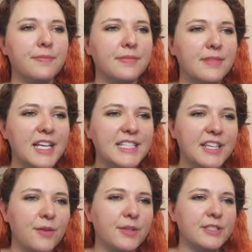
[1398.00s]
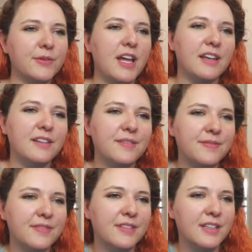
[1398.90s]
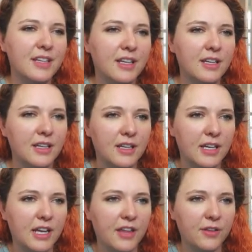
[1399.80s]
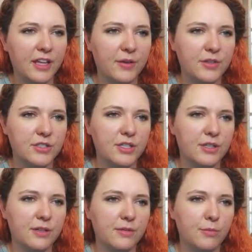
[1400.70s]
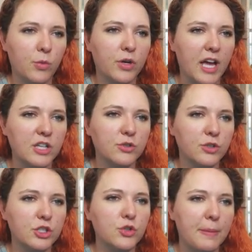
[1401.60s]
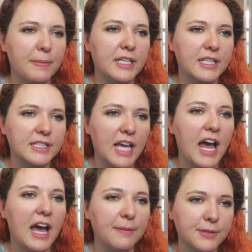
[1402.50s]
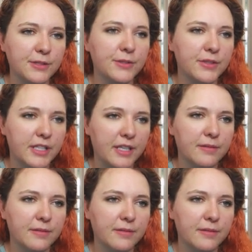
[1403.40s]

Hey Sitha, what's going on? In other language, to more casual, the drop endings. Yeah, absolutely.